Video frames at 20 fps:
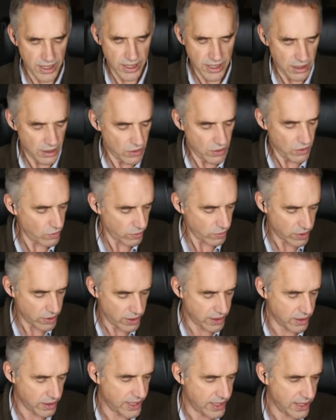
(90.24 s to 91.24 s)
you know,
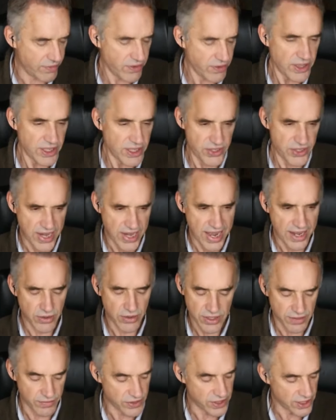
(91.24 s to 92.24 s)
given the
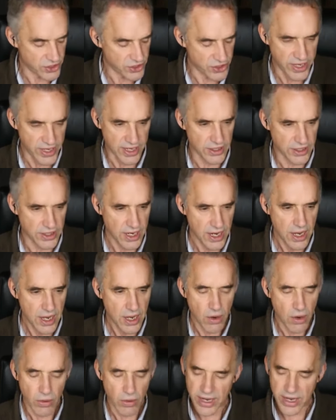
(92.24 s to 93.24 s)
standards of such things.
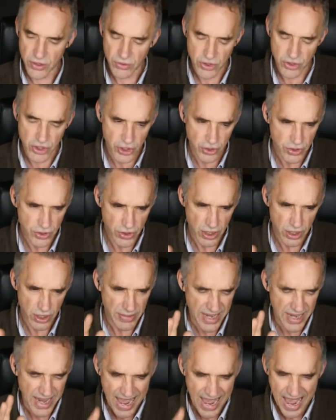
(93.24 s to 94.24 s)
Okay, so Jews are
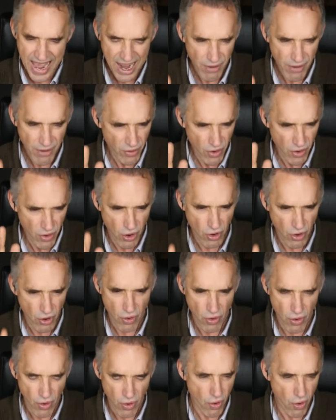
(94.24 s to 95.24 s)
going to be
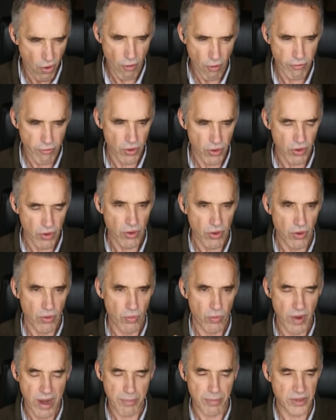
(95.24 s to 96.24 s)

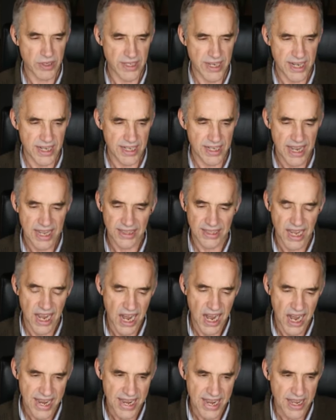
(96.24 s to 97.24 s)
overrepresented at the
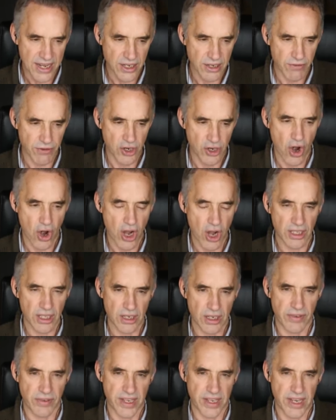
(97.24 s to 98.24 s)
high end of
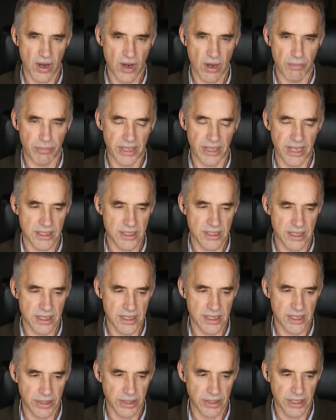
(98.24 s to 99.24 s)
cognitively complex
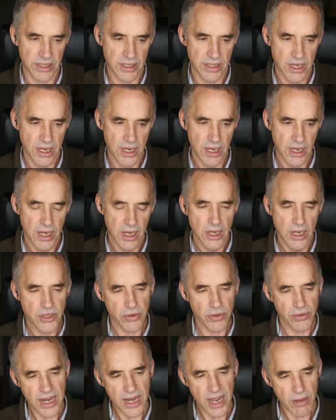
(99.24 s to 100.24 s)
disciplines.
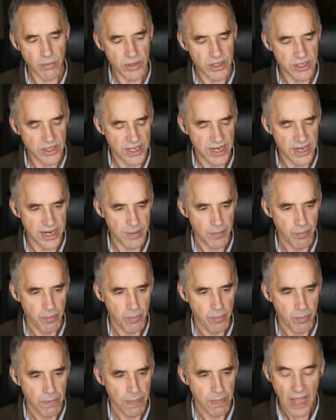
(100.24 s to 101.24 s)
So then I would say,
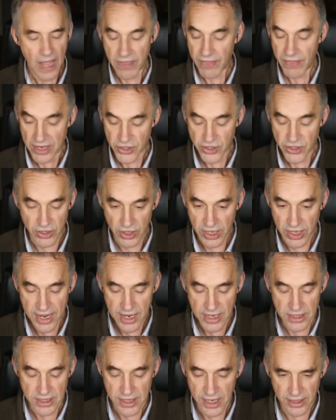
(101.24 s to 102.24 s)
and that's the
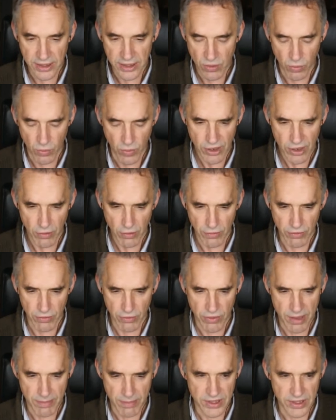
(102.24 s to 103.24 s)
case like they're way
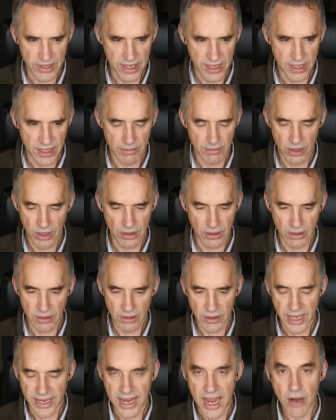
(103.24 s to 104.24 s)
overrepresented among
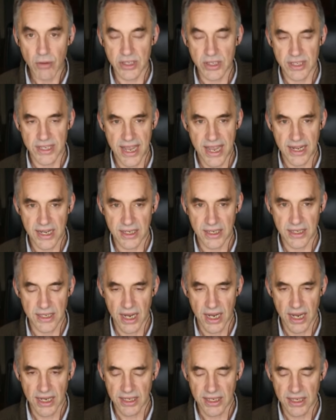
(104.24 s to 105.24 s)
like outstanding
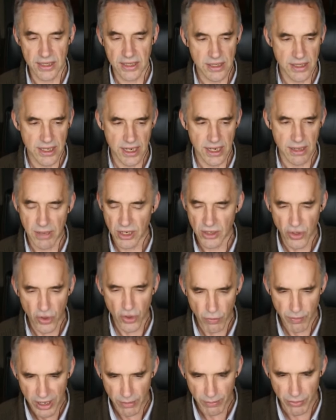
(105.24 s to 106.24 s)
scientists and among
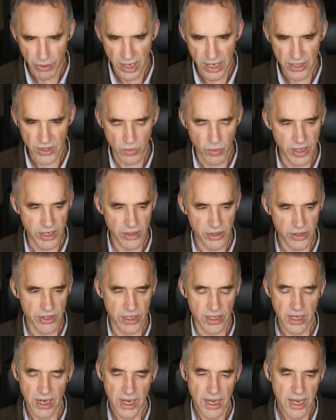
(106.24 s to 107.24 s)
nobel prize
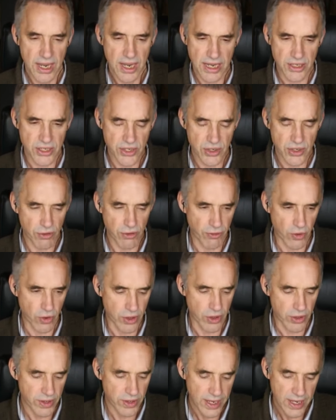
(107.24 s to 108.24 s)
winners and and so
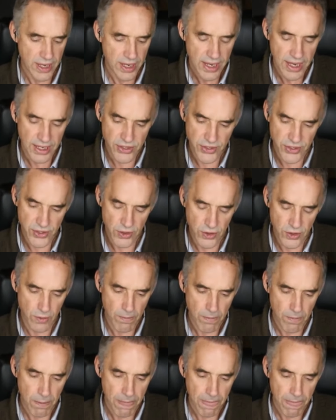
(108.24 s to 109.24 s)
forth and
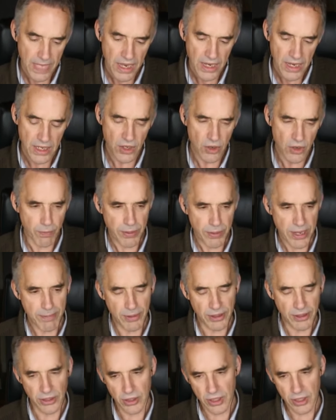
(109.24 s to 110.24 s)
so you know
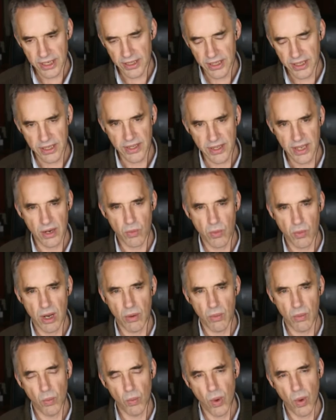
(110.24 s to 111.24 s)
people look and they think
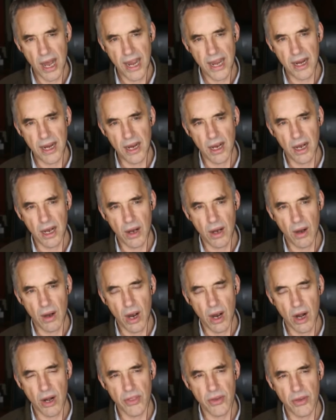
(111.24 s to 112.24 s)
well why
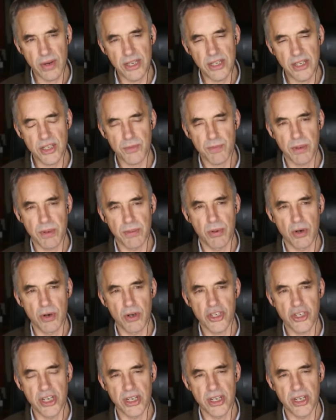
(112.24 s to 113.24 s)
are there a
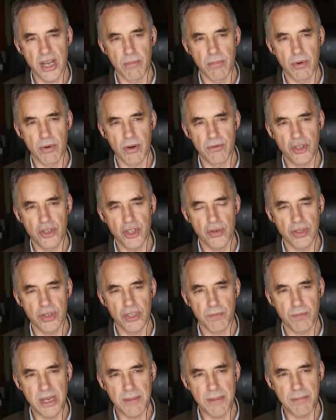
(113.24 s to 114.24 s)
disproportionate number of
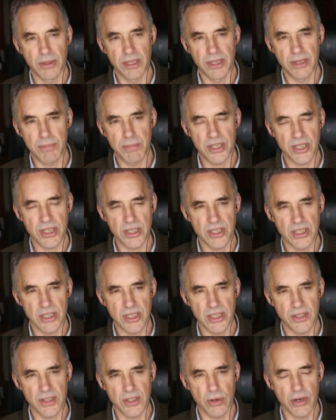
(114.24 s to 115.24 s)
jewish people in
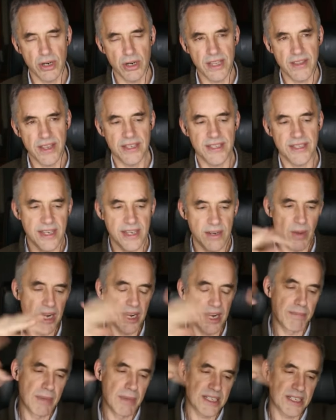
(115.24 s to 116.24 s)
positions of authority and they say well
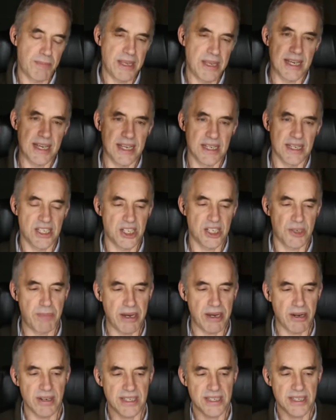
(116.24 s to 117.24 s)
it must be a
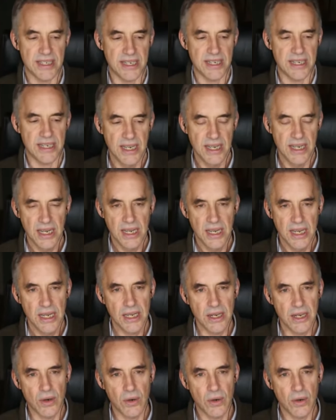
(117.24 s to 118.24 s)
conspiracy
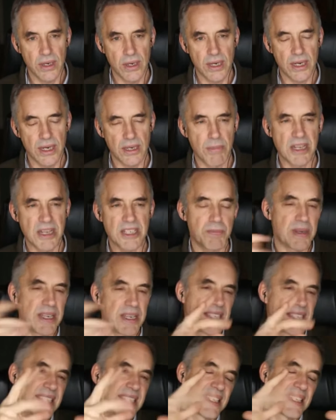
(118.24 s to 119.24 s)
you know it must
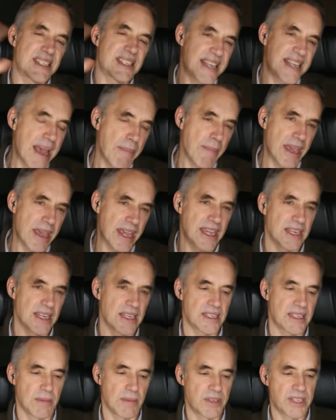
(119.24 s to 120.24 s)
be systemic
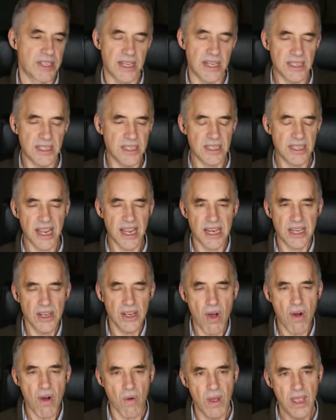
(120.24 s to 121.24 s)
in some sense it's like
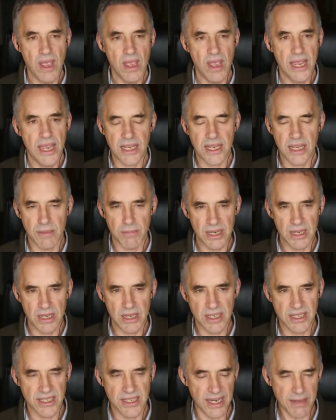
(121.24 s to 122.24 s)
no it can
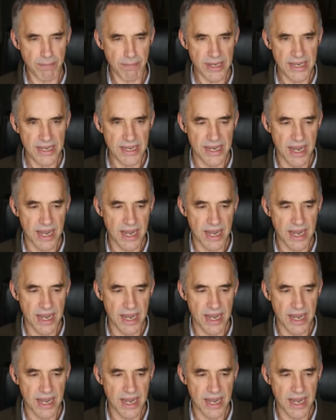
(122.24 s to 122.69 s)
be simply